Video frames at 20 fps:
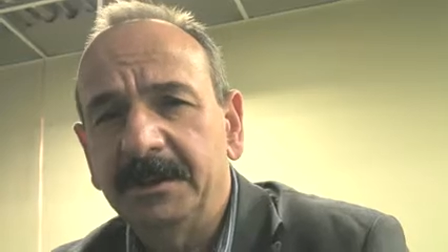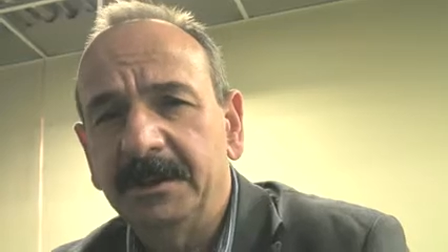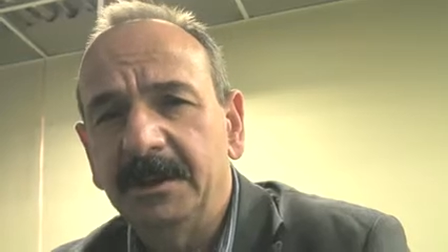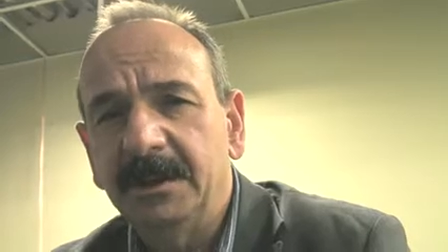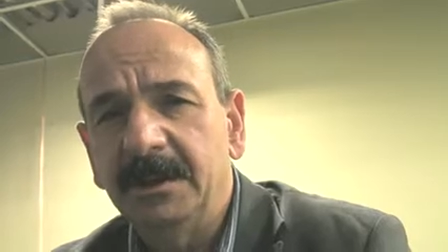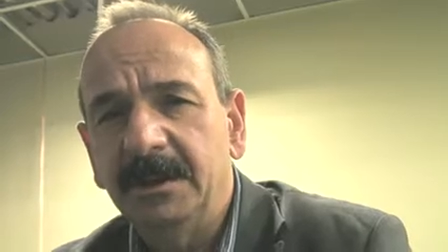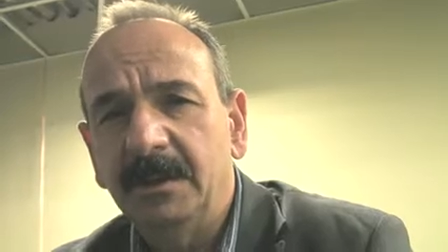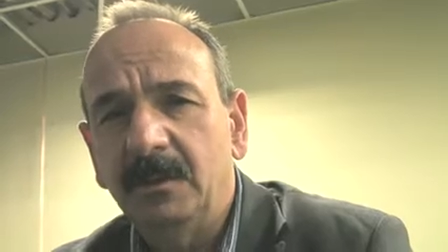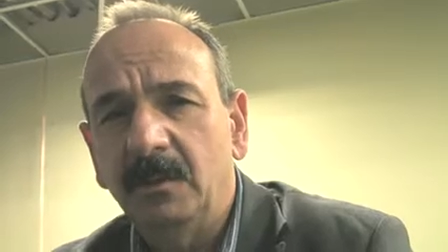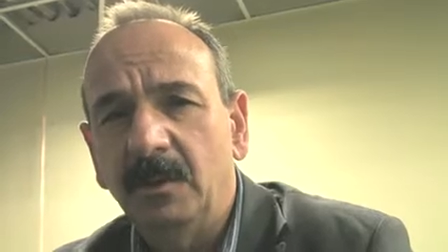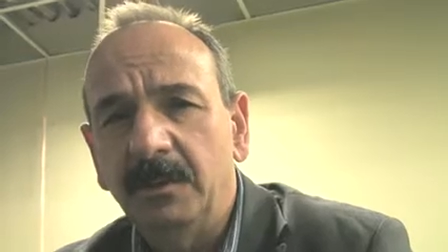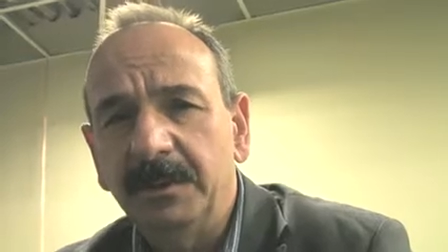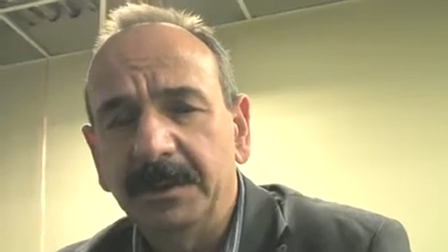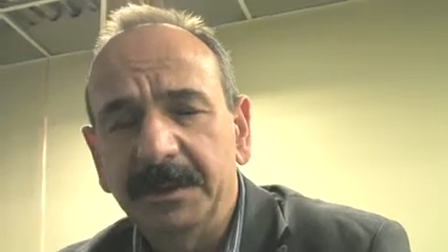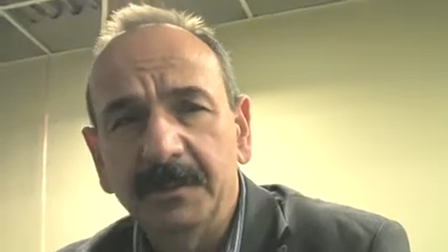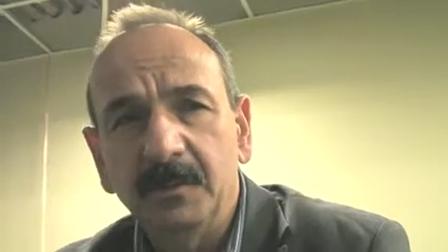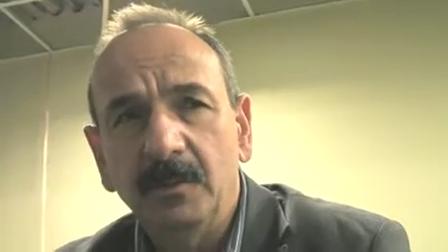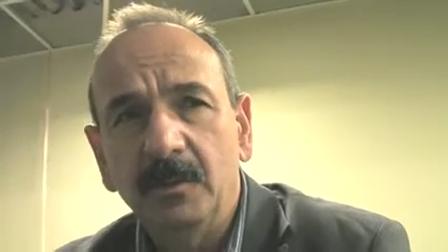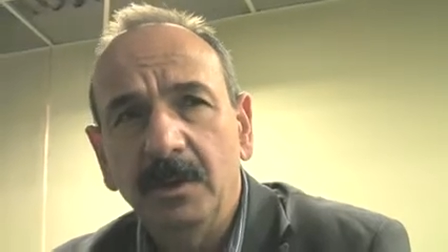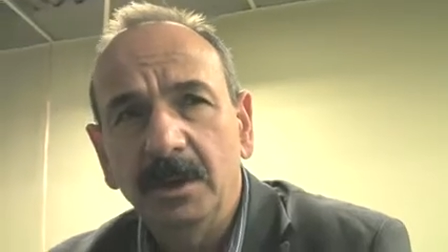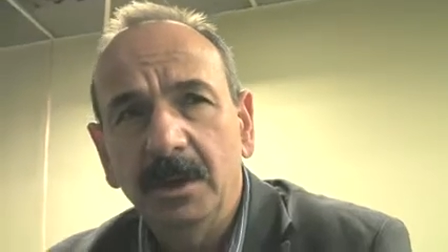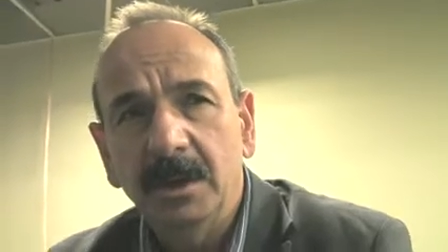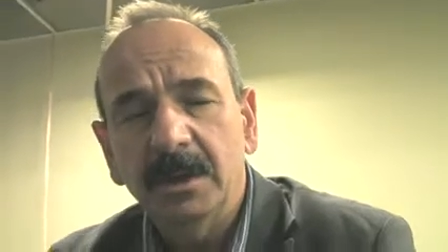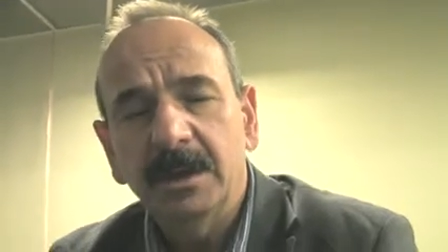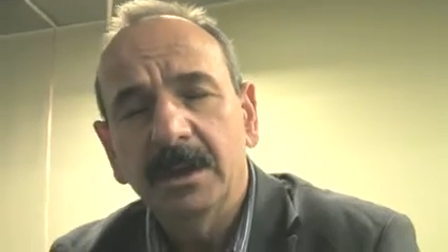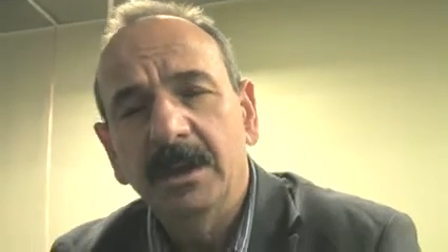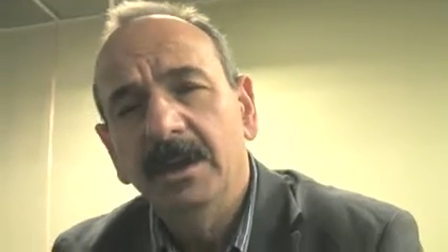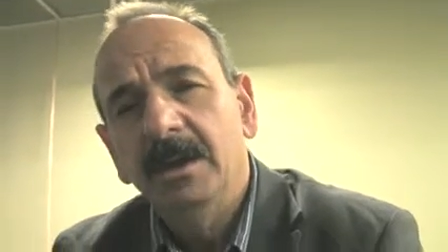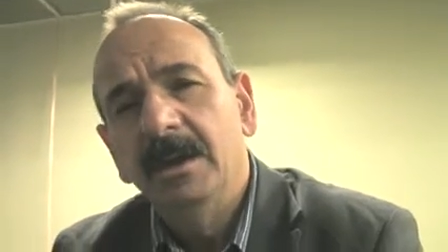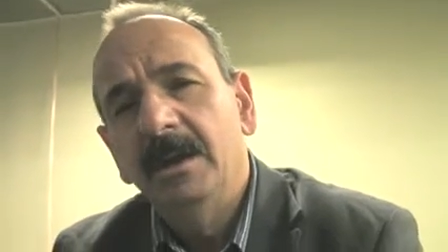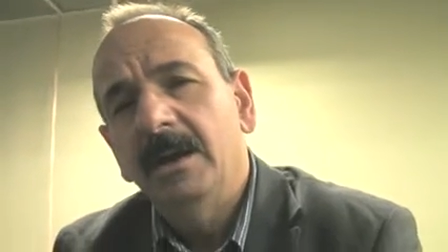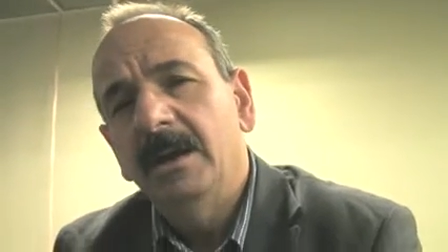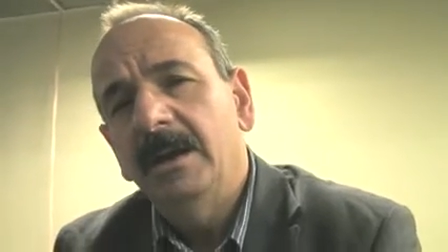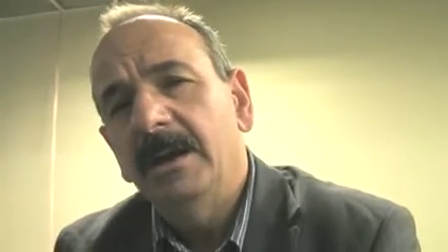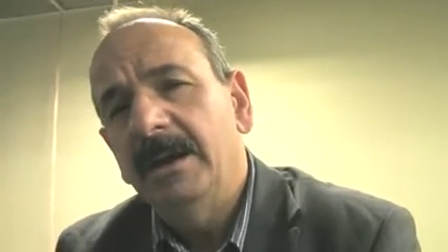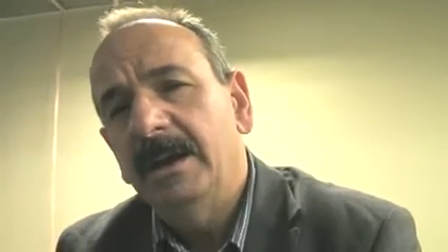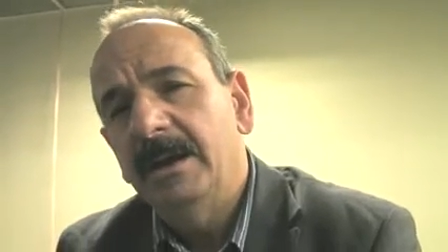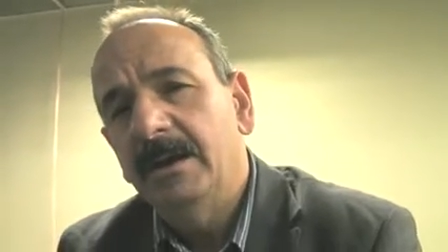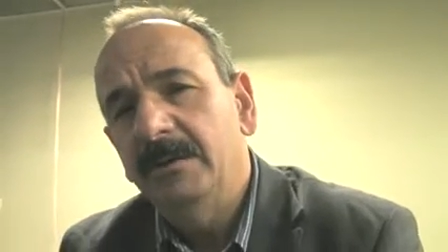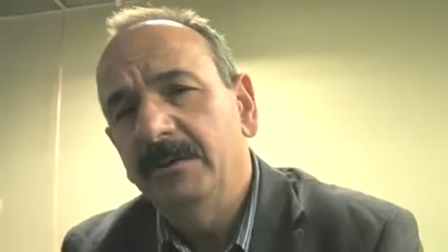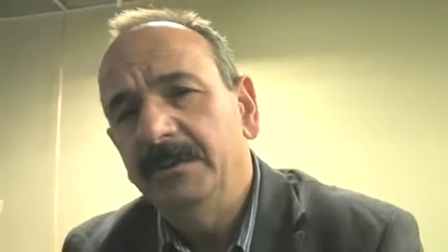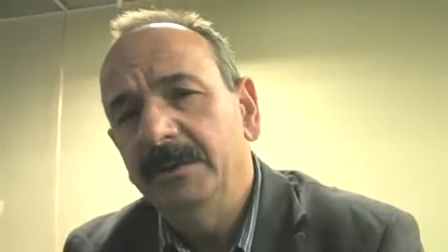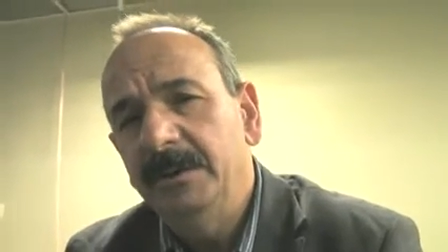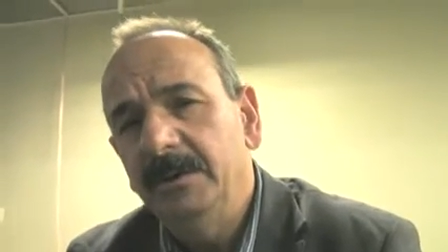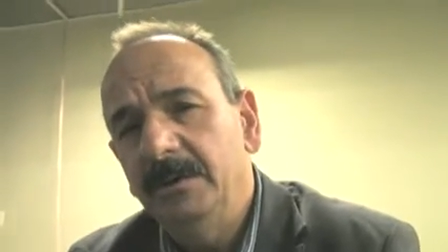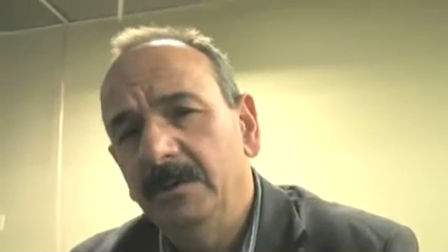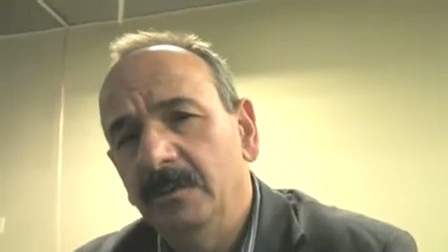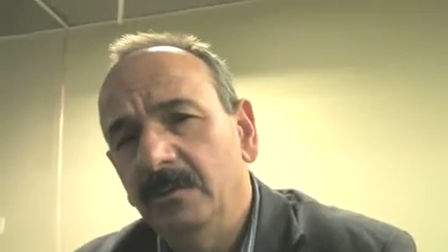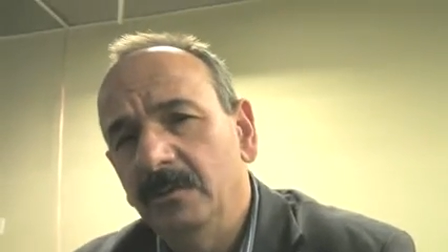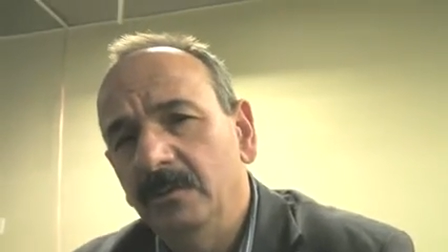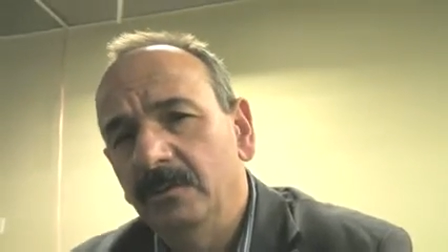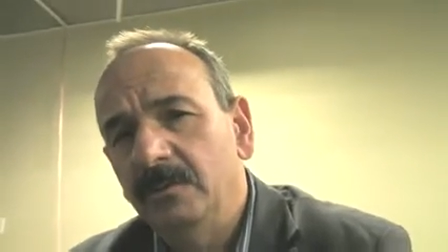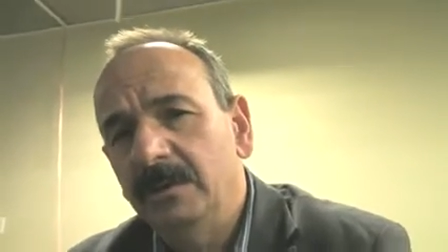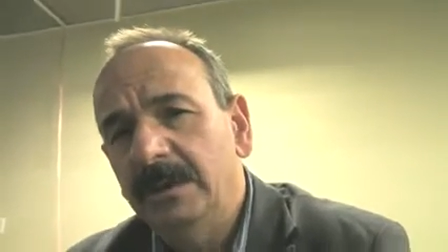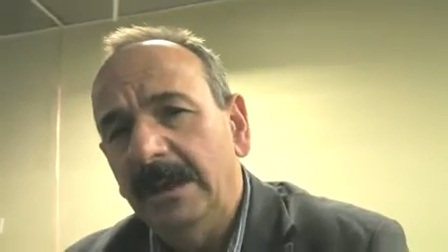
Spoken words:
what doesn't work, how you